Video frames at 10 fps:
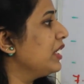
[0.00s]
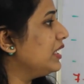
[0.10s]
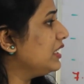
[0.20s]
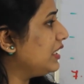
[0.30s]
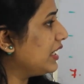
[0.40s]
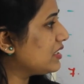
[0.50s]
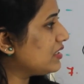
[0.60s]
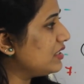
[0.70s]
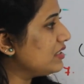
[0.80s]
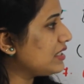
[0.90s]
Then the
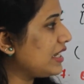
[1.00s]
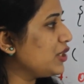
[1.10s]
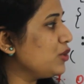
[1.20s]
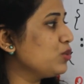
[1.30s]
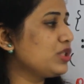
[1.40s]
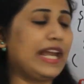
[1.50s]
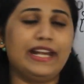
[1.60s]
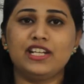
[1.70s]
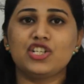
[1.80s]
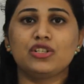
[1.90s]
next is use
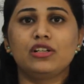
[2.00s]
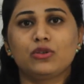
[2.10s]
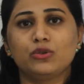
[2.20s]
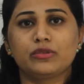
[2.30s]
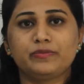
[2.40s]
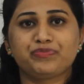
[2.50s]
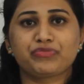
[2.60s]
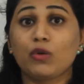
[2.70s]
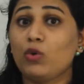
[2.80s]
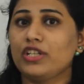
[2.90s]
additional code.
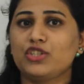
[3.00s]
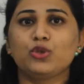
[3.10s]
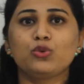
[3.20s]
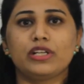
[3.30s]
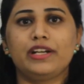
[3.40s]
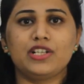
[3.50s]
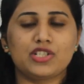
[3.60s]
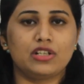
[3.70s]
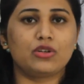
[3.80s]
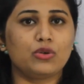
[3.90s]
What is use
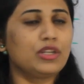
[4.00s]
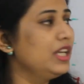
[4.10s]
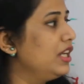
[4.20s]
additional code?